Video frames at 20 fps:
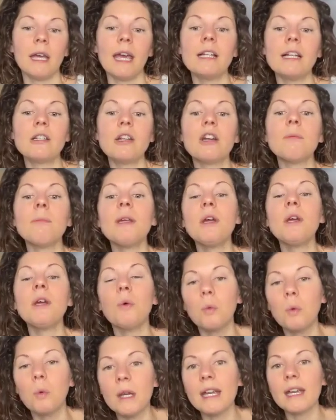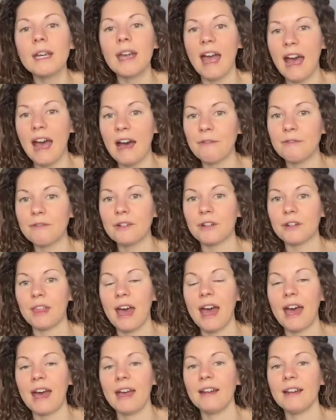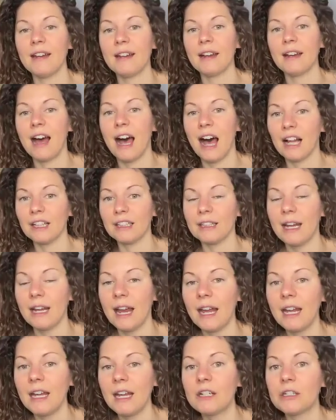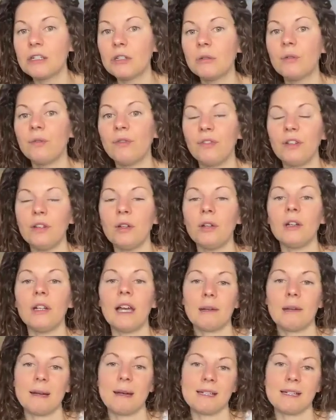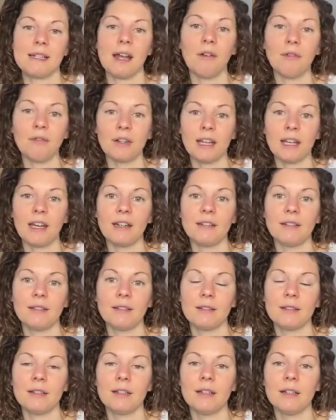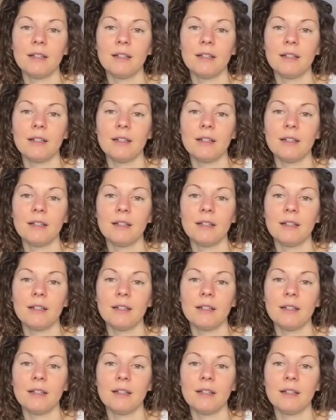It took me a week after that holiday to feel like myself again.